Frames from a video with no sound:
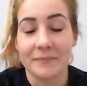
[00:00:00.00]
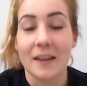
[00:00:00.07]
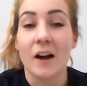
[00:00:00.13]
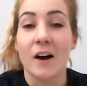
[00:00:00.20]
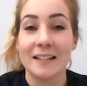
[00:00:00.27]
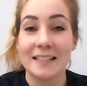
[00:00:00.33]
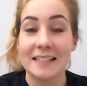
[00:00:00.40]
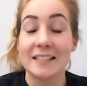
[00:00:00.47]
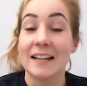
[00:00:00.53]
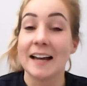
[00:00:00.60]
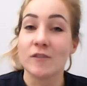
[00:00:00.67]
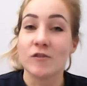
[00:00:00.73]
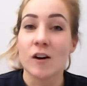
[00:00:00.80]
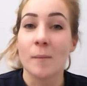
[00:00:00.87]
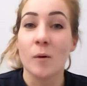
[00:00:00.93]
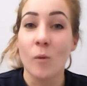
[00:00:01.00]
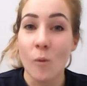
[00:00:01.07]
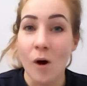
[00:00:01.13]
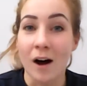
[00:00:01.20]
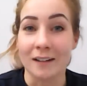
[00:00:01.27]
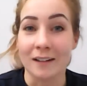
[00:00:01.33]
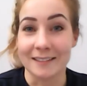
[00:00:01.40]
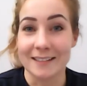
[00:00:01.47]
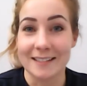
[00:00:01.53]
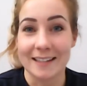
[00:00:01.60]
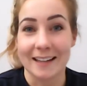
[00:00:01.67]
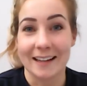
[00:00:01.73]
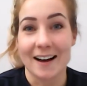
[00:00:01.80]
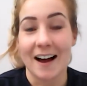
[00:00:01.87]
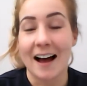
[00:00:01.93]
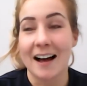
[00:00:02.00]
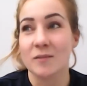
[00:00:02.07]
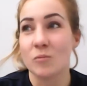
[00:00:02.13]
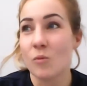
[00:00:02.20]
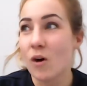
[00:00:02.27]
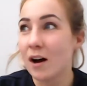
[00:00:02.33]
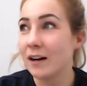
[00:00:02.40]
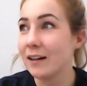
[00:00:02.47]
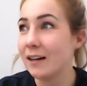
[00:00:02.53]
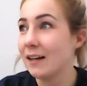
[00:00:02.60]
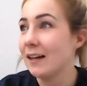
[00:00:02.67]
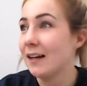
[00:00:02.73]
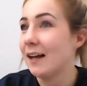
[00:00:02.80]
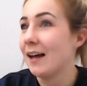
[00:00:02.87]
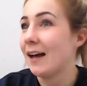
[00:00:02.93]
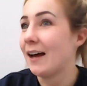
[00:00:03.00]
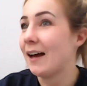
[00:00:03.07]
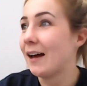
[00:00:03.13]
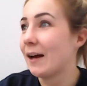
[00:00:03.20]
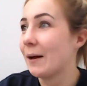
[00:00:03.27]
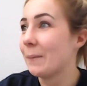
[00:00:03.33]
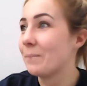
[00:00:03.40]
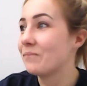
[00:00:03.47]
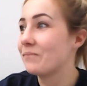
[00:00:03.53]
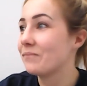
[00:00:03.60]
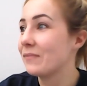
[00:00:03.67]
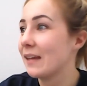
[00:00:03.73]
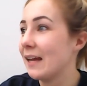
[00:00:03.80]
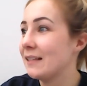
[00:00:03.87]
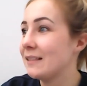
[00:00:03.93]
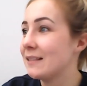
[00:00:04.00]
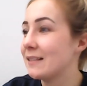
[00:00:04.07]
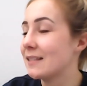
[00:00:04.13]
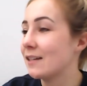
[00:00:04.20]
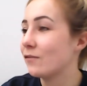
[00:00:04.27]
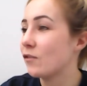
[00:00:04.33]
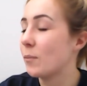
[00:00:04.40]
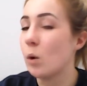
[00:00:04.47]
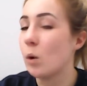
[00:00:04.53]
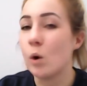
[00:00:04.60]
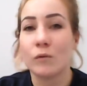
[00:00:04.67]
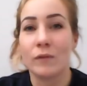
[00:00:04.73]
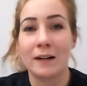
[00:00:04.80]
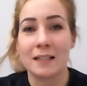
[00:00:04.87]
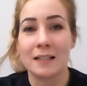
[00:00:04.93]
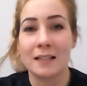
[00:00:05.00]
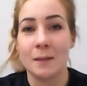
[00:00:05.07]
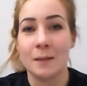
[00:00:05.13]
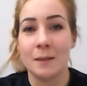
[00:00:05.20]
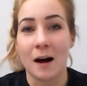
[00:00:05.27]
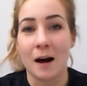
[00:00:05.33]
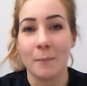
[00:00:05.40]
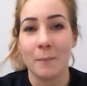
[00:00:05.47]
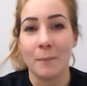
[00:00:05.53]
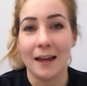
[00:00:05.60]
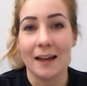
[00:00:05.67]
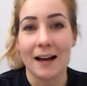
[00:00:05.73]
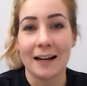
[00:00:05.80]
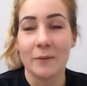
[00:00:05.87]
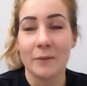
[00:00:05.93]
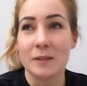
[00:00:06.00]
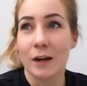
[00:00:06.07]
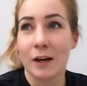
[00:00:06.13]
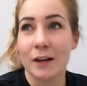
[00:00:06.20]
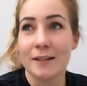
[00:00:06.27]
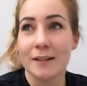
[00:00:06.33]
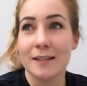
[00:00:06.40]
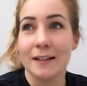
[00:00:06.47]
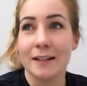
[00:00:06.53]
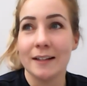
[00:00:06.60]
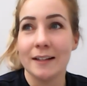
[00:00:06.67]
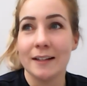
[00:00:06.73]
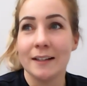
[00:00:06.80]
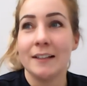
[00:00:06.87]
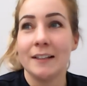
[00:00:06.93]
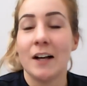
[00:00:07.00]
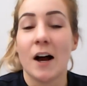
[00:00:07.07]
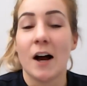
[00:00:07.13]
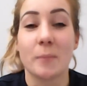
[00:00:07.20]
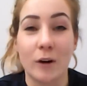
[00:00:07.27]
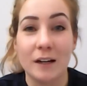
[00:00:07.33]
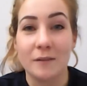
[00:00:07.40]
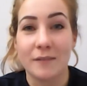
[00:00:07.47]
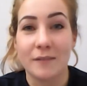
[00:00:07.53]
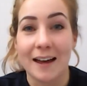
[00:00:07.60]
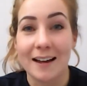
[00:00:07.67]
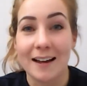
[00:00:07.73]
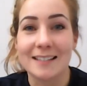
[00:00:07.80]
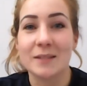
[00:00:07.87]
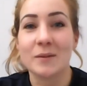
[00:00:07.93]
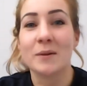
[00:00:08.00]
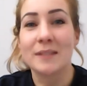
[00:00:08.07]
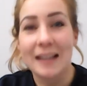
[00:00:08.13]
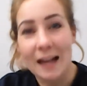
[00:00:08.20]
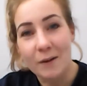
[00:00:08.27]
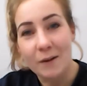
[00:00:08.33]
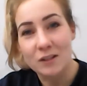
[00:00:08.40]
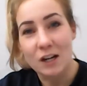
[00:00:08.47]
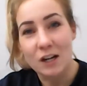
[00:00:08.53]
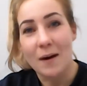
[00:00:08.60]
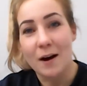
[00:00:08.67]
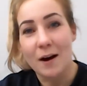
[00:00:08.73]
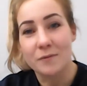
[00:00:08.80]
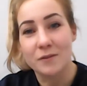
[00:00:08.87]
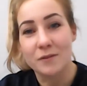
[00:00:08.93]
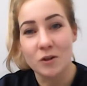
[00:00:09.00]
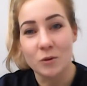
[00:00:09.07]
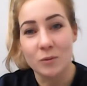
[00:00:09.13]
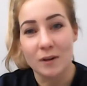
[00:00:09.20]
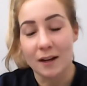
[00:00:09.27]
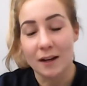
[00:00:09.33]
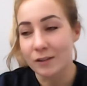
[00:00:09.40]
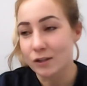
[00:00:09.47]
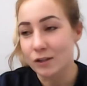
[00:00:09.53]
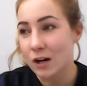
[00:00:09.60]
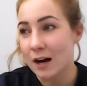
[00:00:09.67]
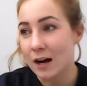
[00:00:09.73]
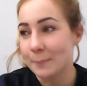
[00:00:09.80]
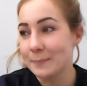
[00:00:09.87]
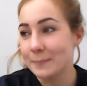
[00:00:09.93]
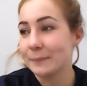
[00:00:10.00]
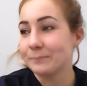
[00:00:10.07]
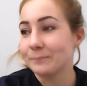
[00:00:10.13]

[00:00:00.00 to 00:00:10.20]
I did get in trouble once. I had one um, incident report written about me, and it was because I was a prefect, so I was allowed to go out of school at lunchtimes.